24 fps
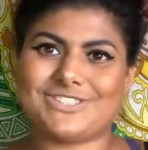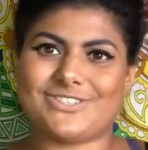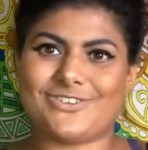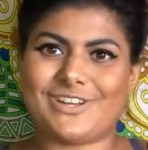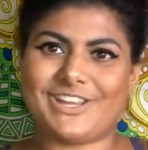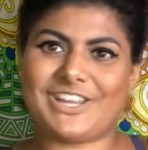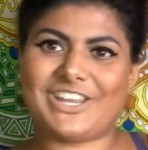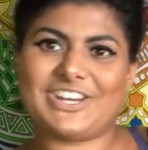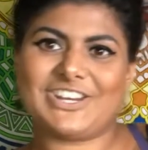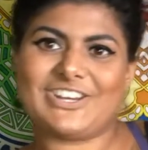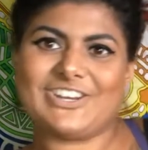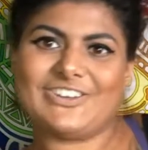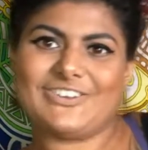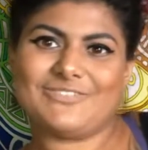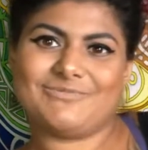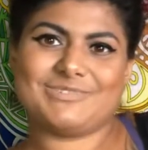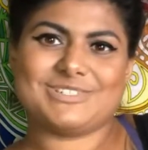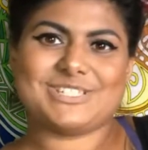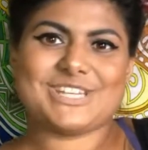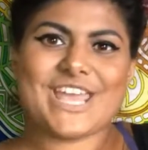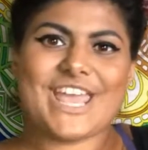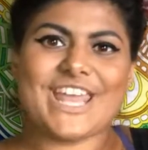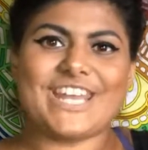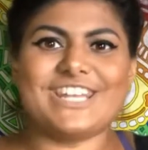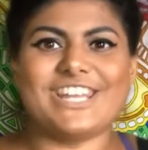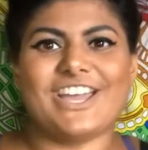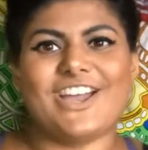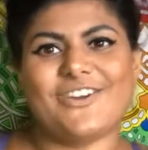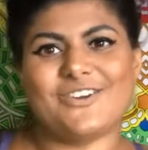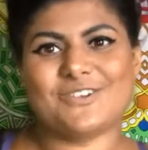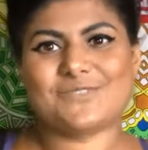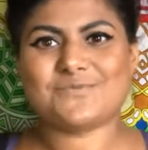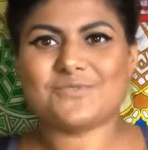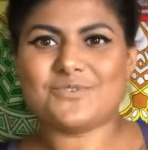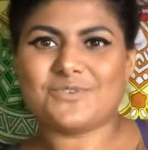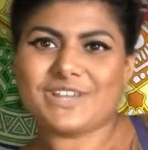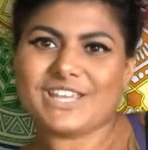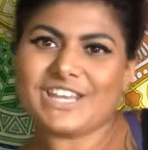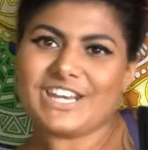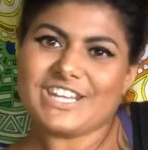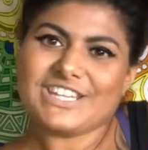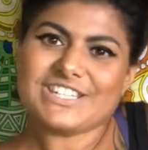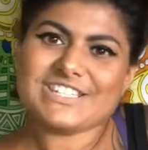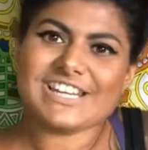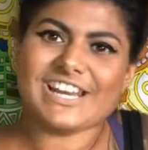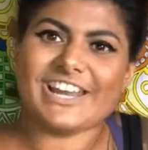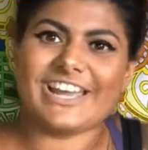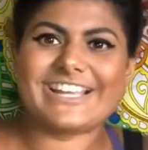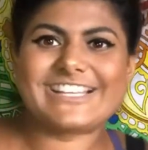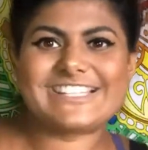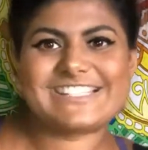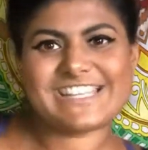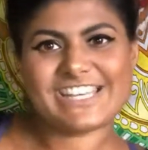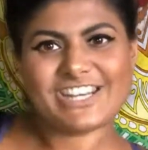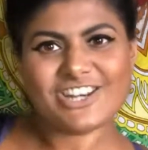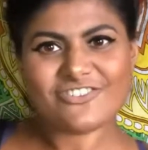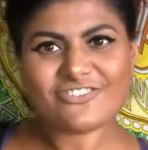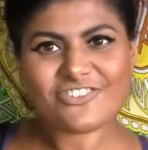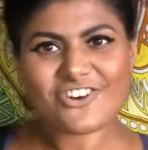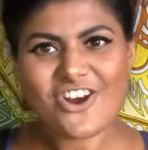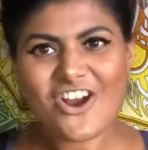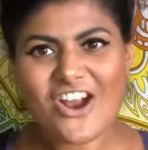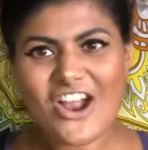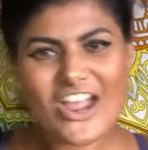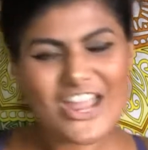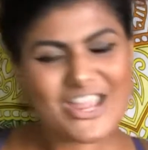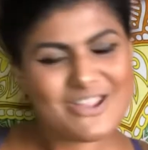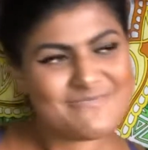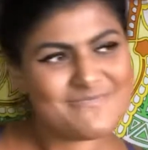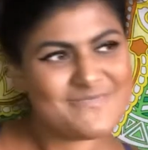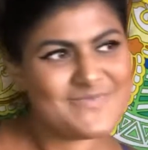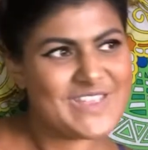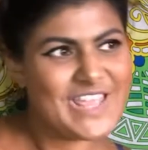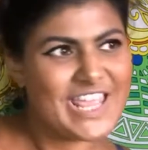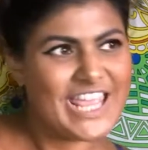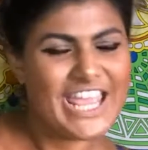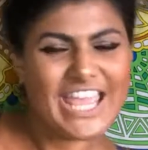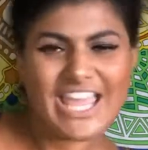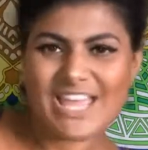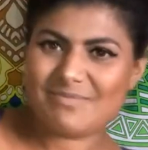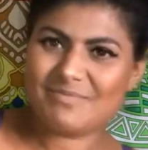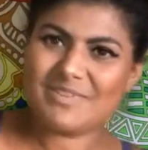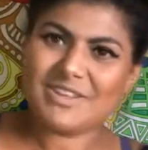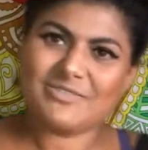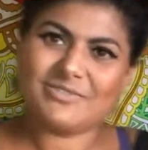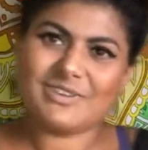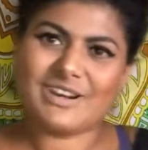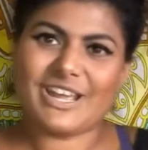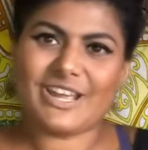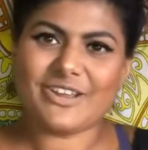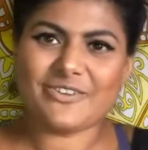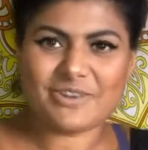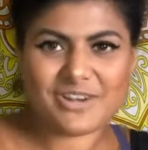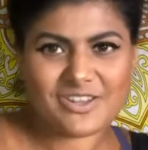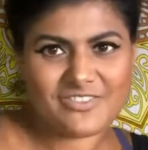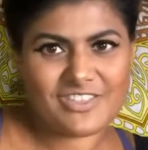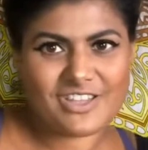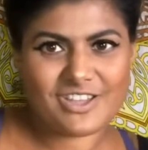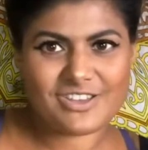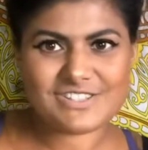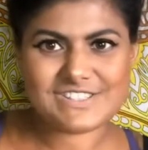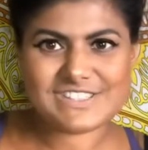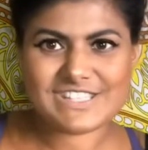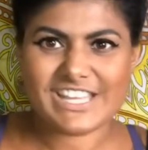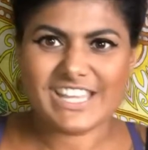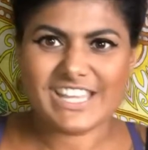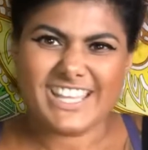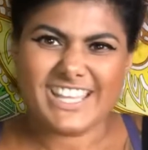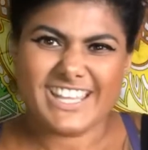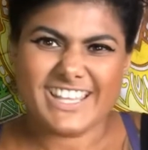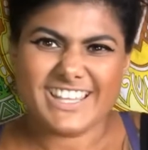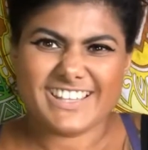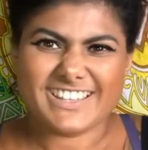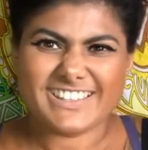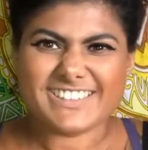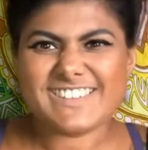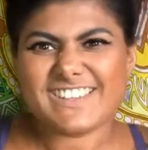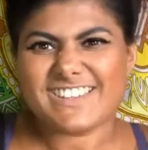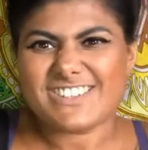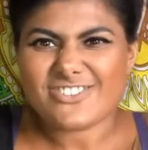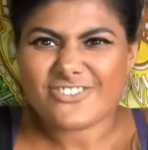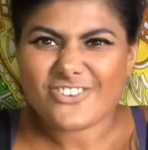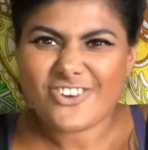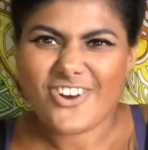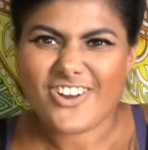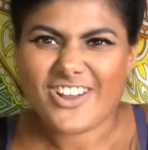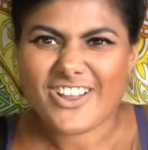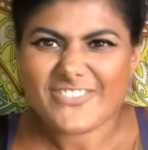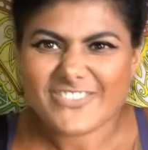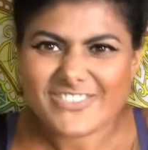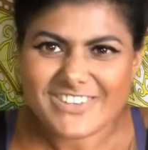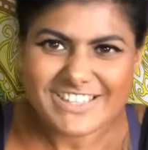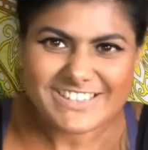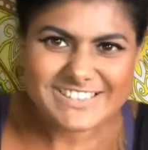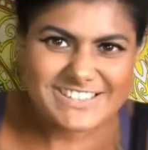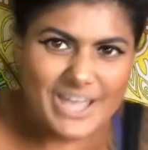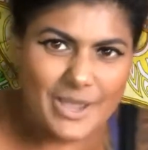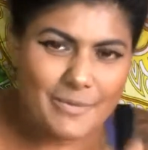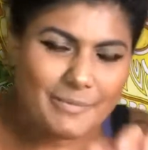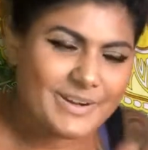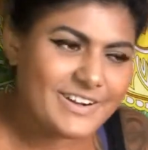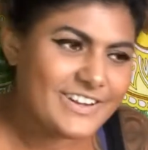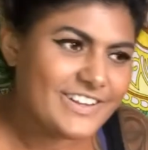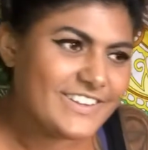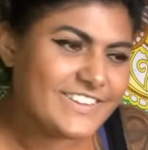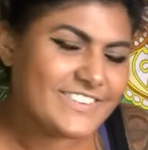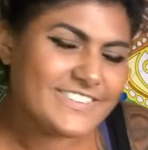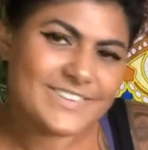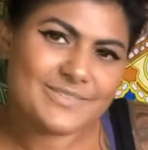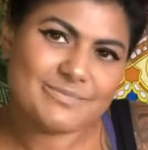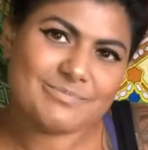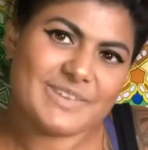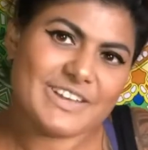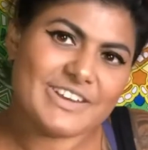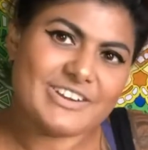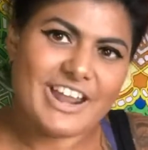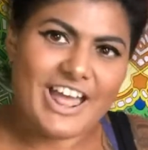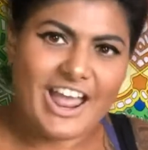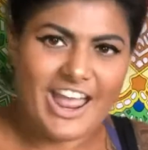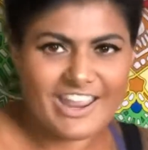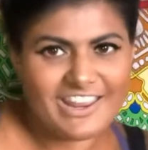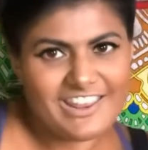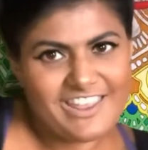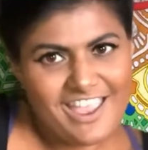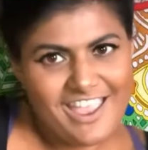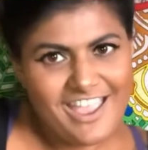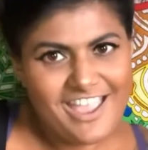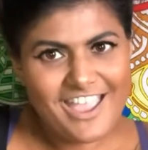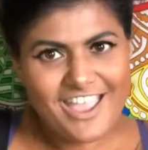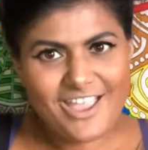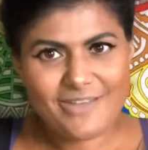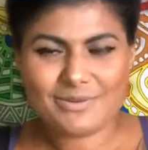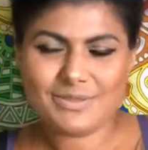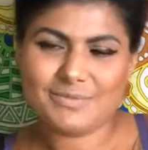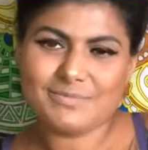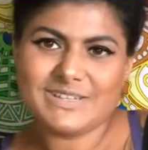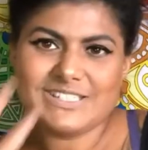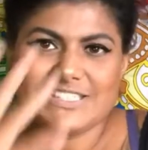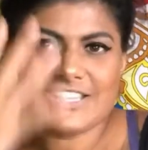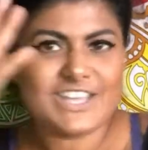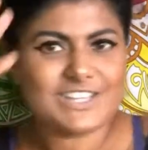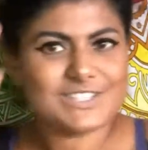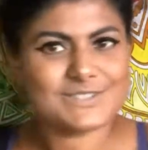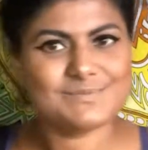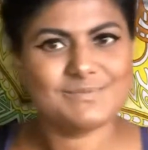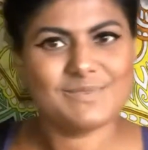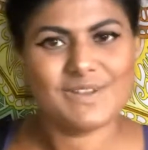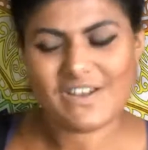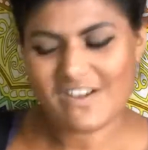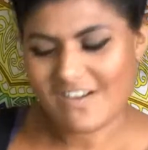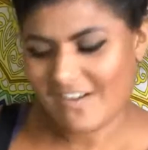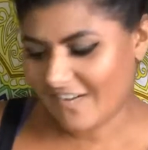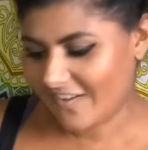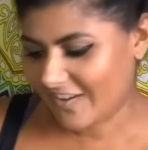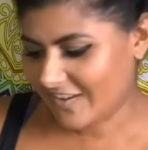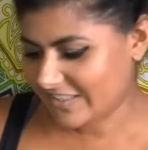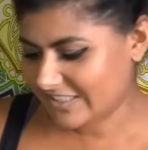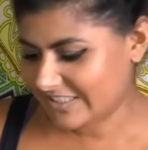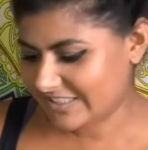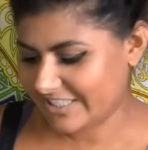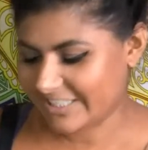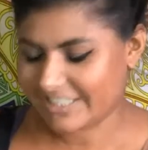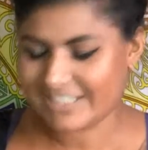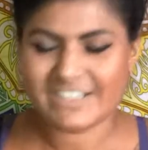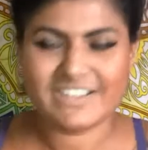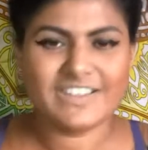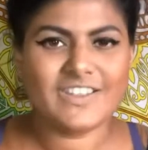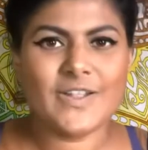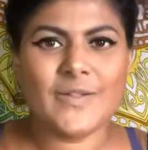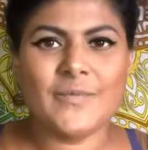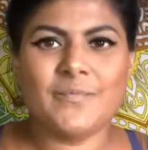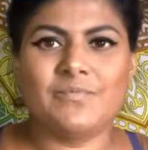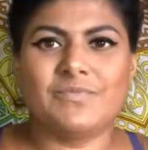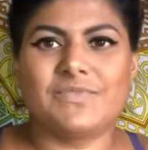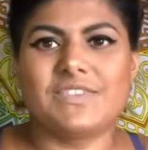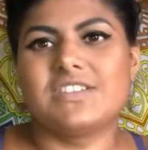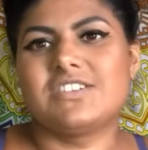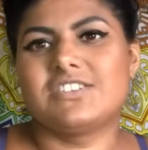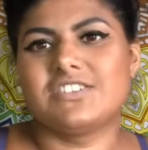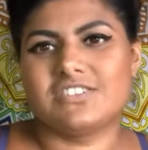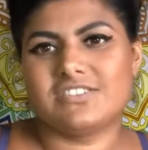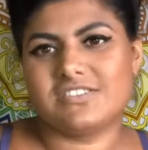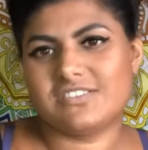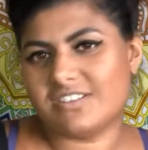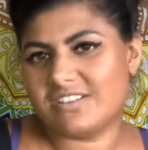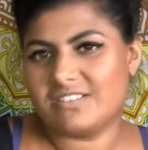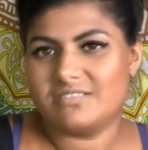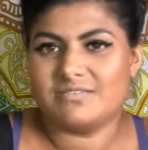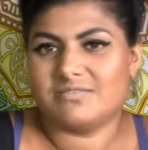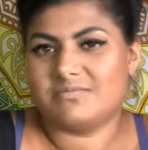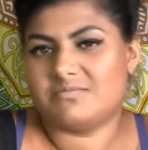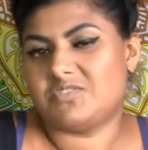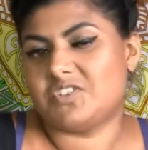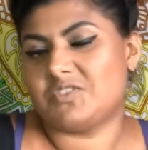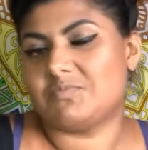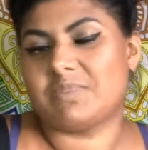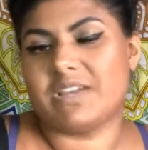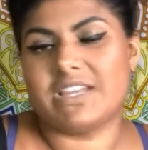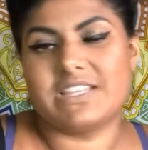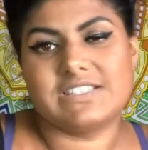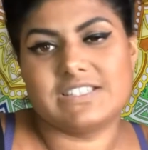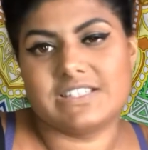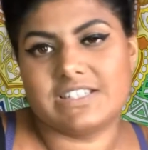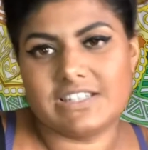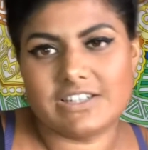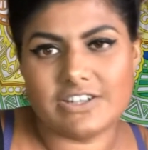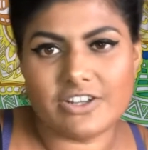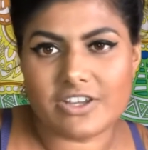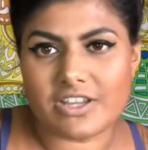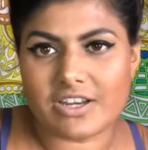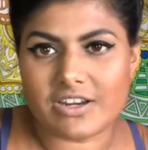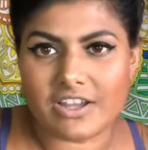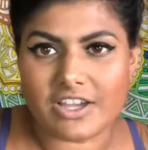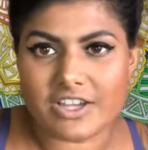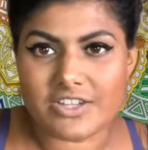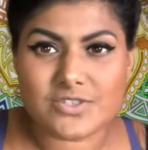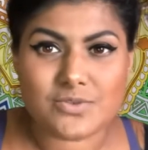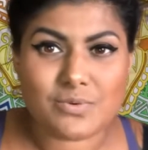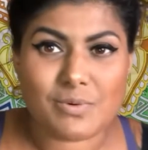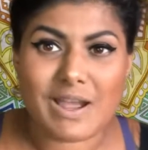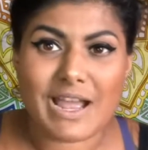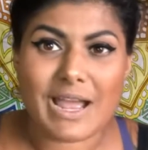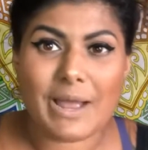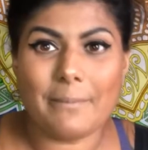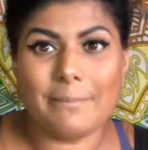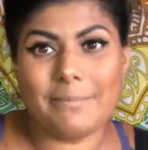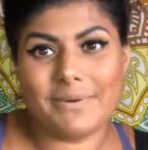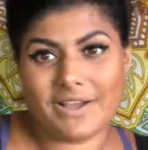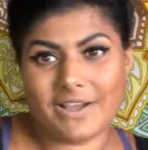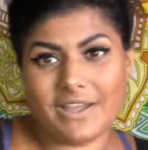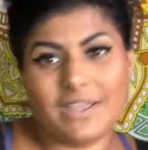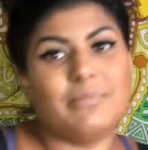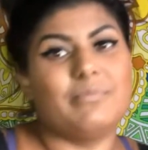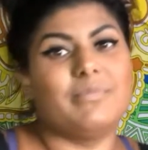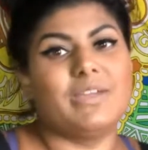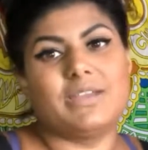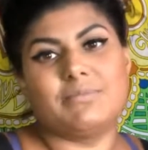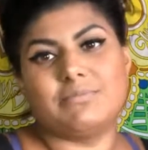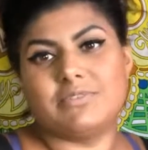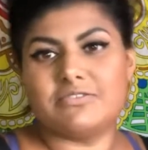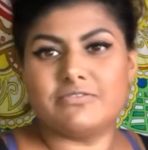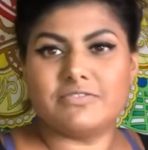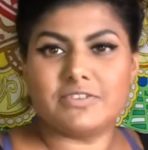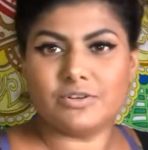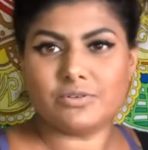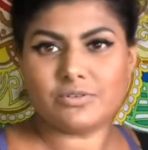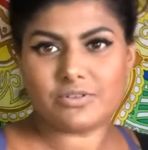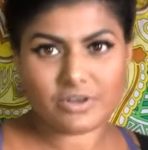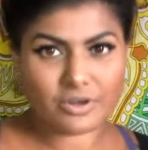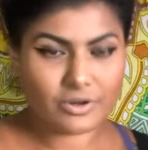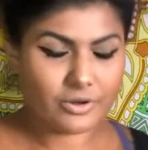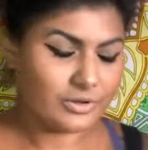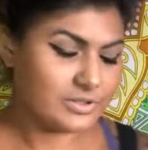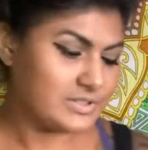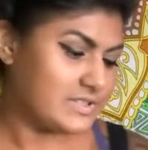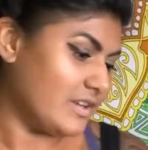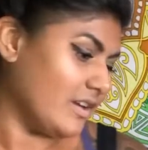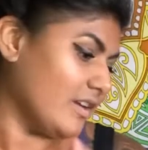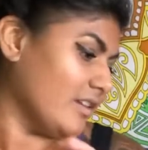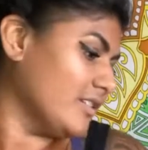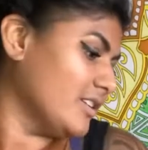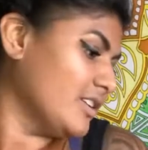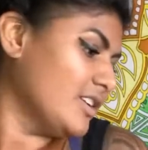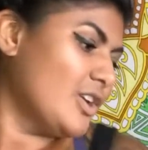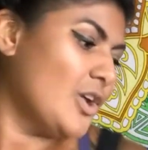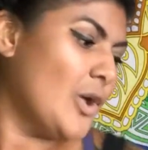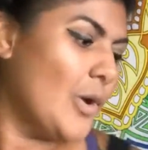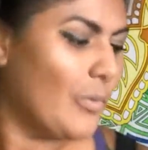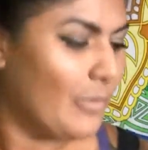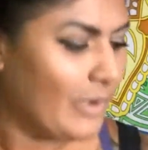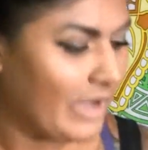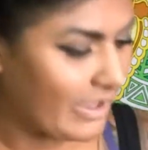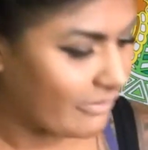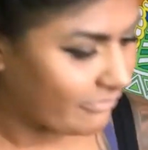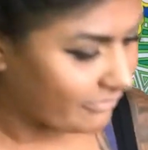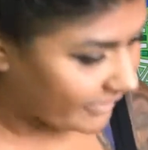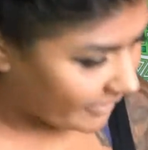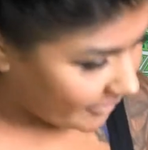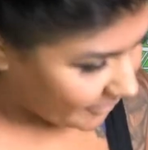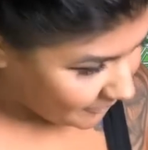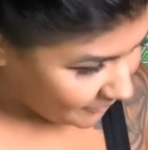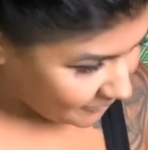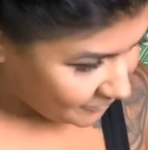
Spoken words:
I could pretend that I was walking into like a scene of crime and be like one of those scenes of crimes examiners and be like, yeah, with my dust mask and just basically looking like a twat, but it made me feel cool, so whatever.